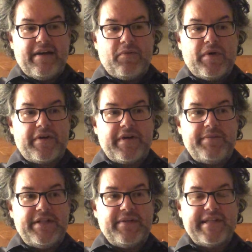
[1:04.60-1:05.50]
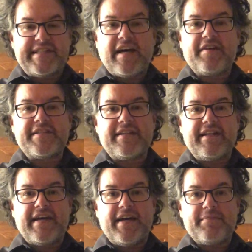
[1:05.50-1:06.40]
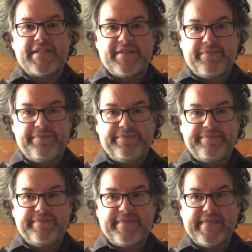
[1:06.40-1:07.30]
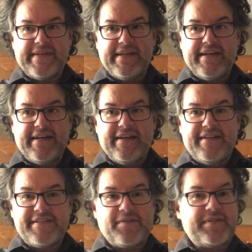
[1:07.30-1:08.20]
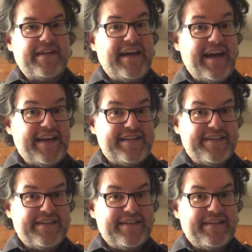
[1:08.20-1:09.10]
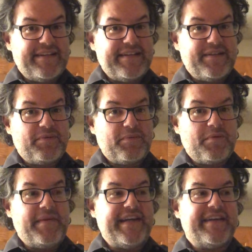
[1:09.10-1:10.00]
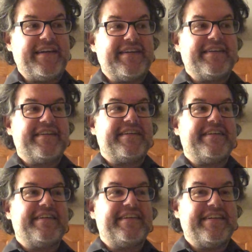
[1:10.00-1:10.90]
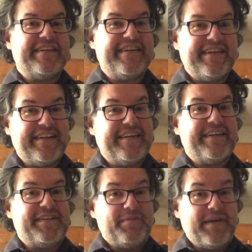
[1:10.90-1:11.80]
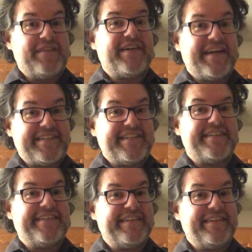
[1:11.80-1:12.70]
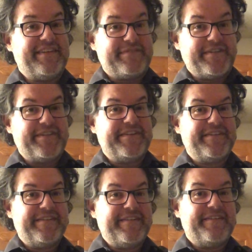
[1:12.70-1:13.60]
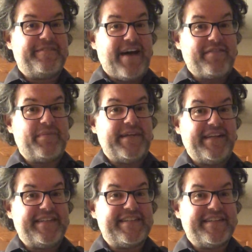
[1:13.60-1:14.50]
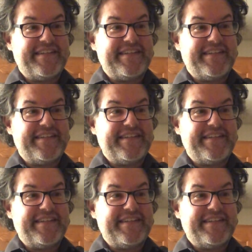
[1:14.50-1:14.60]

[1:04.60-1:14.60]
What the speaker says: we're going to be doing Silence of the Lambs. So tonight, we're making, you may have guessed it, liver, fava beans,